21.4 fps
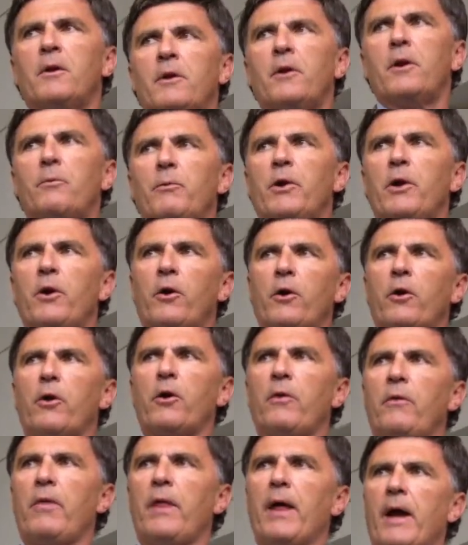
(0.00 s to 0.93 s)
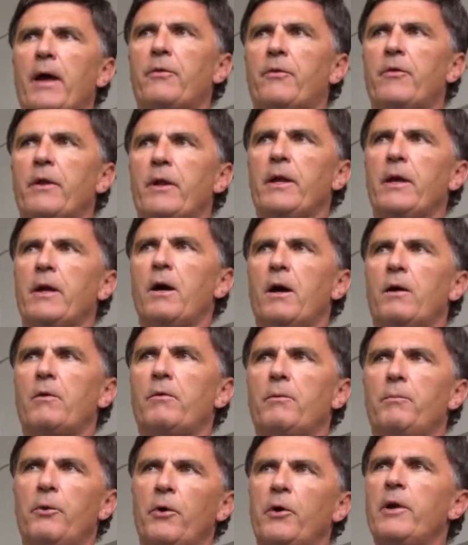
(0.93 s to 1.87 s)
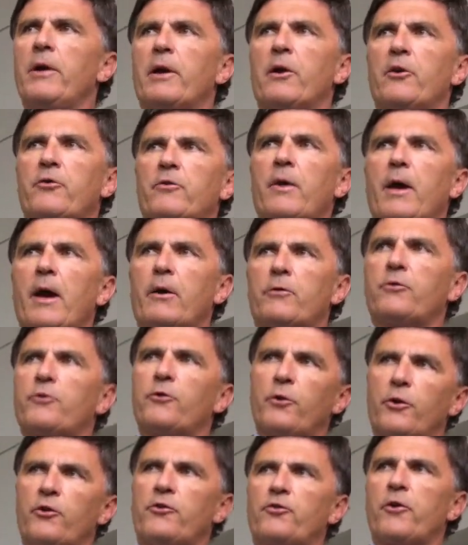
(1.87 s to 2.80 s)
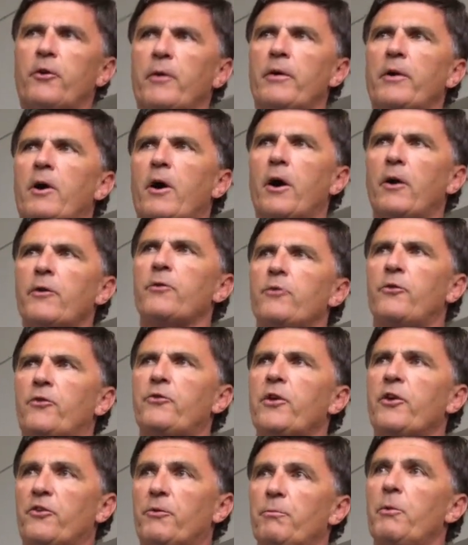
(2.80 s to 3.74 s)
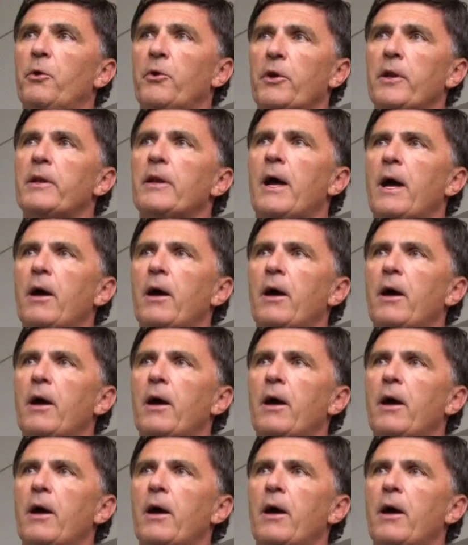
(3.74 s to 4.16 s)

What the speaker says: You know, we heard that the millionaire's tax was going to generate $106 million.